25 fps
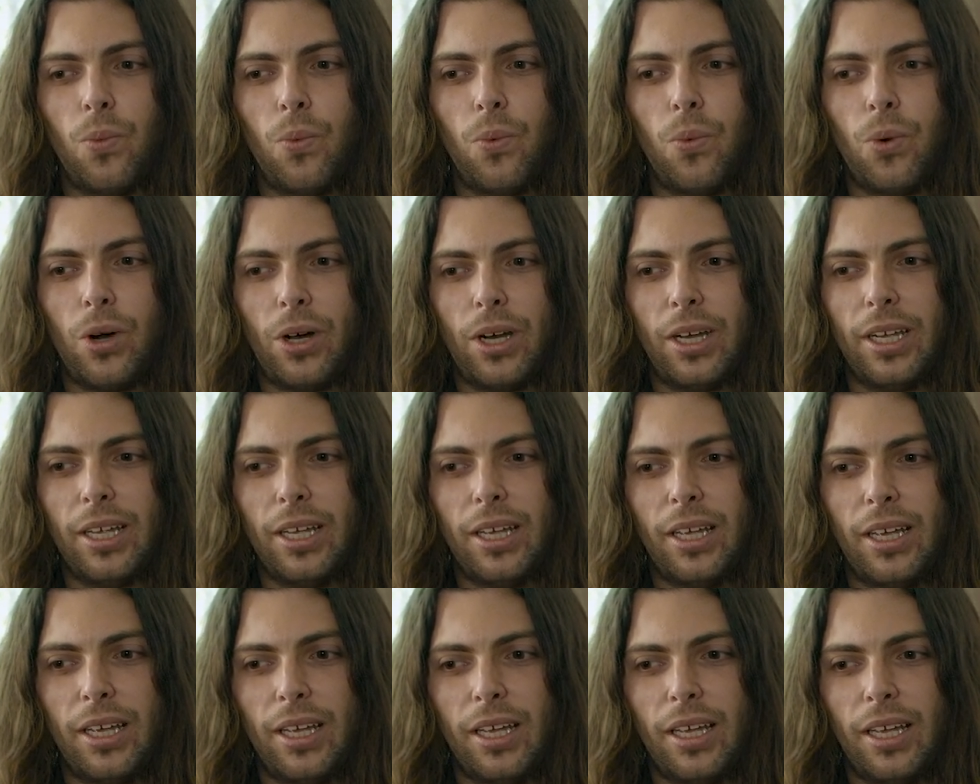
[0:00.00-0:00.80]
what
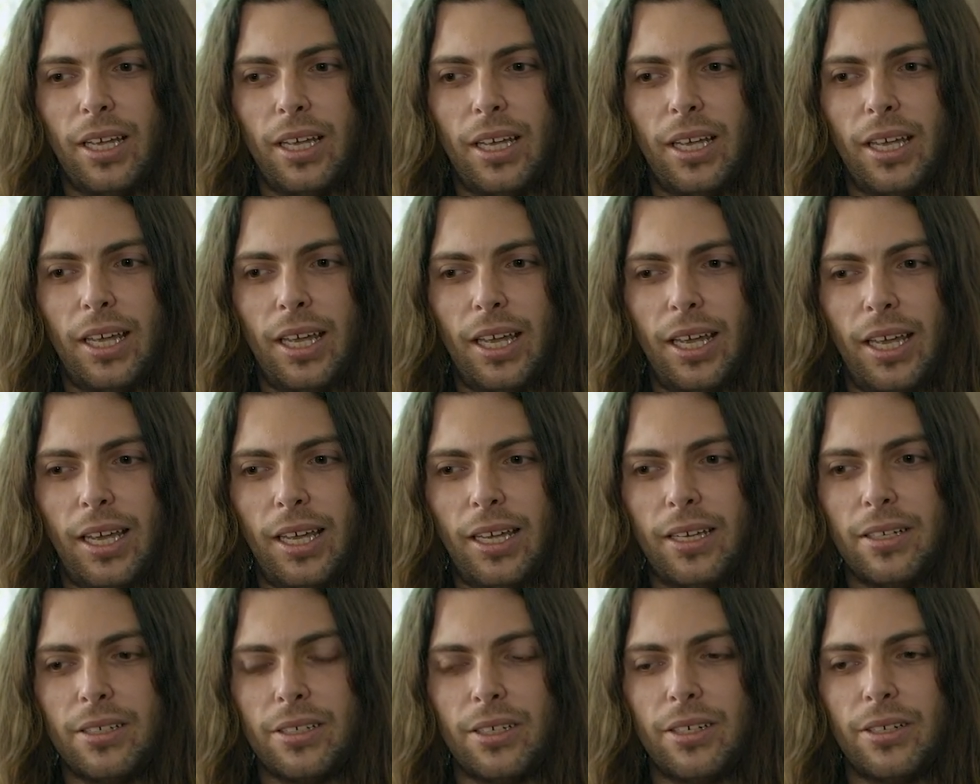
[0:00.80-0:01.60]

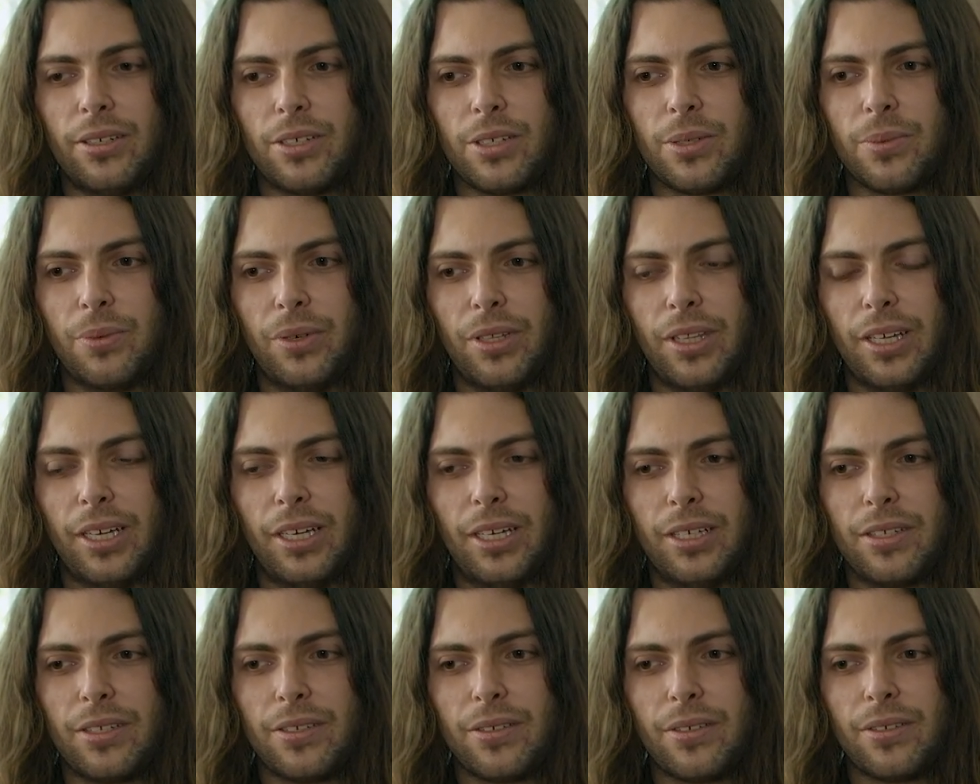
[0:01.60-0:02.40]
he does with
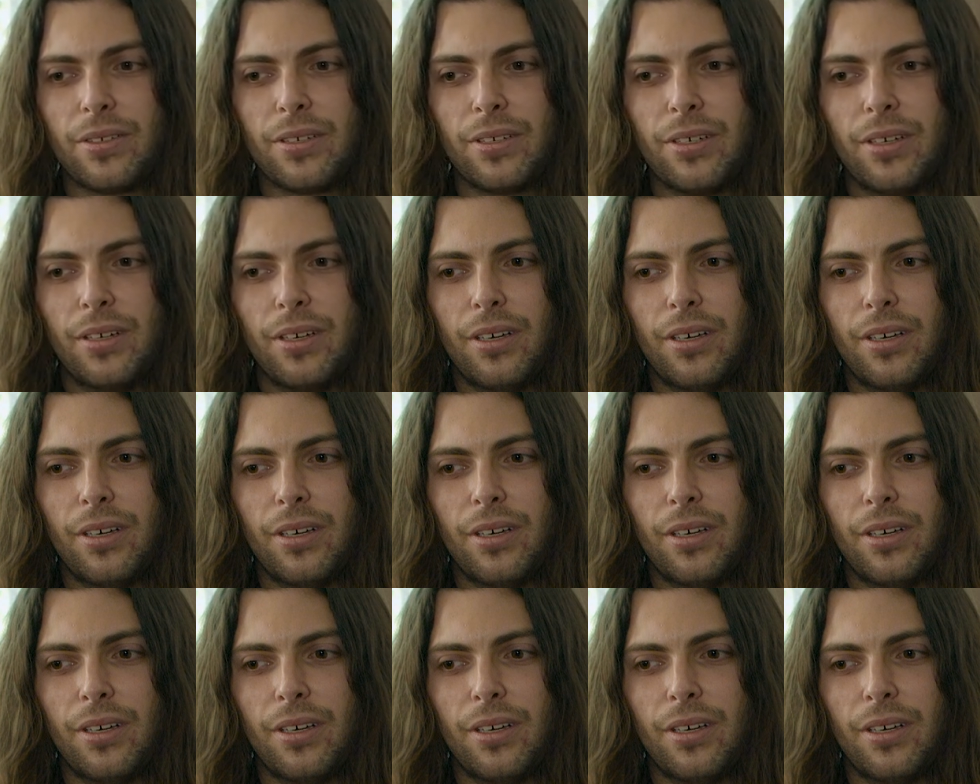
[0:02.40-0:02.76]
his